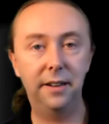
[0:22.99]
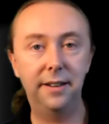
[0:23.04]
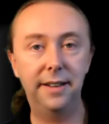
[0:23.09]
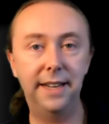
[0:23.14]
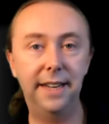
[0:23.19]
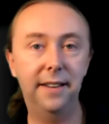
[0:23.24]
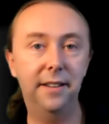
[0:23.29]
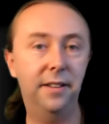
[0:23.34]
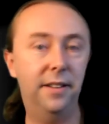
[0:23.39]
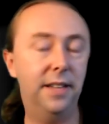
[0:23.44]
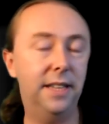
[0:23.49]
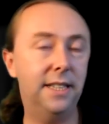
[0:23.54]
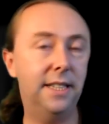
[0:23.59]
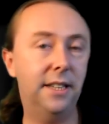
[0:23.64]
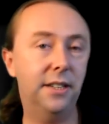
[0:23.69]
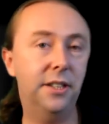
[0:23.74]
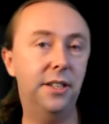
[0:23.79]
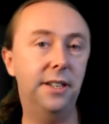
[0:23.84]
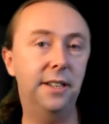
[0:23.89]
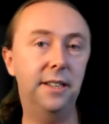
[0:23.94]
Now, this
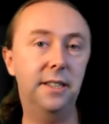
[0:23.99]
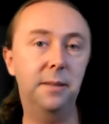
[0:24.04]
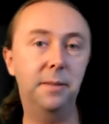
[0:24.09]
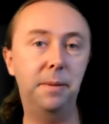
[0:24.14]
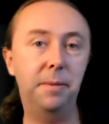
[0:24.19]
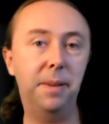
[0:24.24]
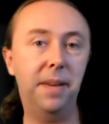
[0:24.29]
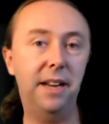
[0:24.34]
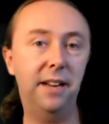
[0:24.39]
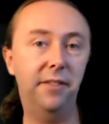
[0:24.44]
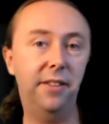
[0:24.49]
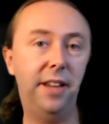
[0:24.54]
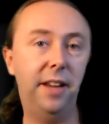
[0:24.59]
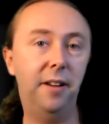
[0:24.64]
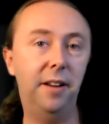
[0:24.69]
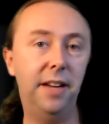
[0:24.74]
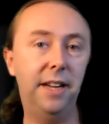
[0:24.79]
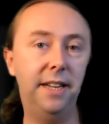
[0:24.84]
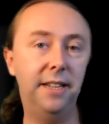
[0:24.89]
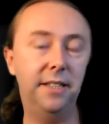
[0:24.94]
actually used to be part of how
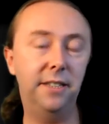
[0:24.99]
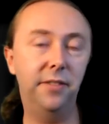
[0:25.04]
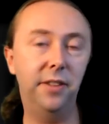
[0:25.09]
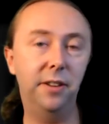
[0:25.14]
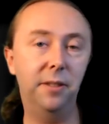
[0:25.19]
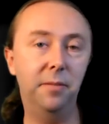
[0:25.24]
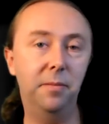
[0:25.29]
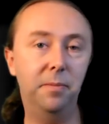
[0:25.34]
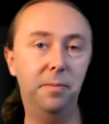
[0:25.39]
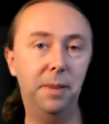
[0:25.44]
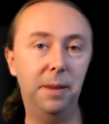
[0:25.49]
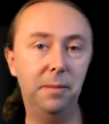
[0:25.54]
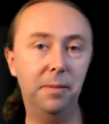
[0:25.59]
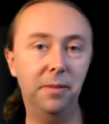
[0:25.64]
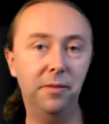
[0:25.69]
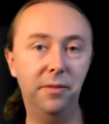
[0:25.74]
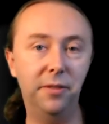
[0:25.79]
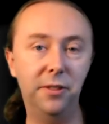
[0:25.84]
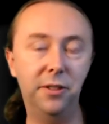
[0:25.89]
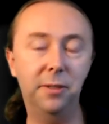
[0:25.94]
I interviewed
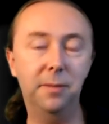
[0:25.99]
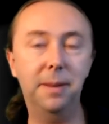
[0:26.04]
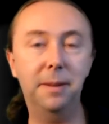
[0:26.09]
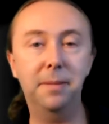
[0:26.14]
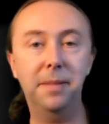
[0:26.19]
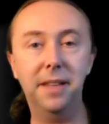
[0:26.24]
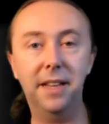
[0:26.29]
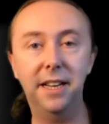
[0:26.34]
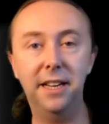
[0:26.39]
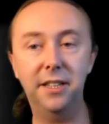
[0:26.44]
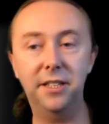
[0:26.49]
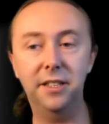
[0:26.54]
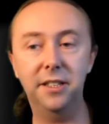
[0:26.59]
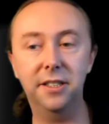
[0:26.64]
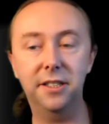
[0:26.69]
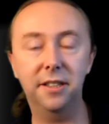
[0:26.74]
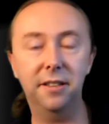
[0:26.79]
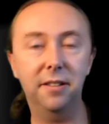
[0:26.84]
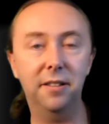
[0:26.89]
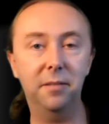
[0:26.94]
people for job
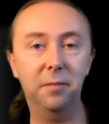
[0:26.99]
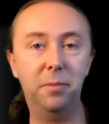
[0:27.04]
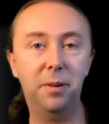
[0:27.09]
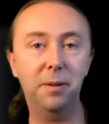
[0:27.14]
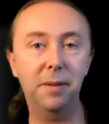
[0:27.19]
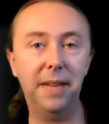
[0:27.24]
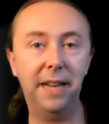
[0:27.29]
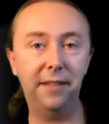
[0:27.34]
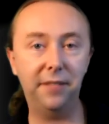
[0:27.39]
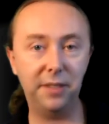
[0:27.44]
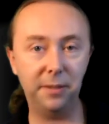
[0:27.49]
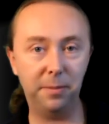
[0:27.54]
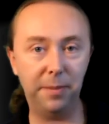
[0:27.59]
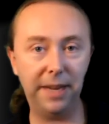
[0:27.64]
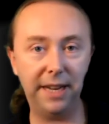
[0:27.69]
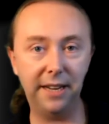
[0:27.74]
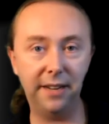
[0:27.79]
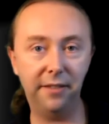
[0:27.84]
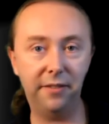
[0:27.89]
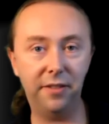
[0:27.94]
applications, so I'll probably have to
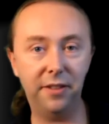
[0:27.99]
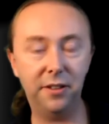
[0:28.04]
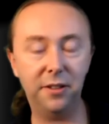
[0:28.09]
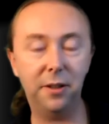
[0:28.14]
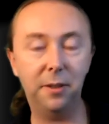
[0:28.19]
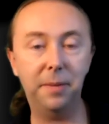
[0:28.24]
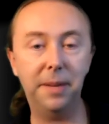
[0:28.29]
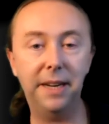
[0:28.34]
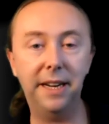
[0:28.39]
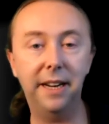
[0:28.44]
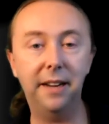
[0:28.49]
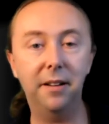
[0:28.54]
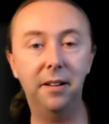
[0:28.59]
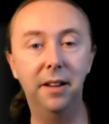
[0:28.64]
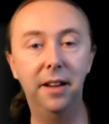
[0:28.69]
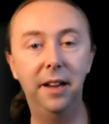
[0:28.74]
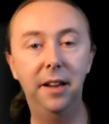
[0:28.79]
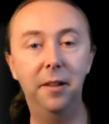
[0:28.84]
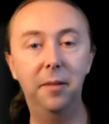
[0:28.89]
pick a different topic now.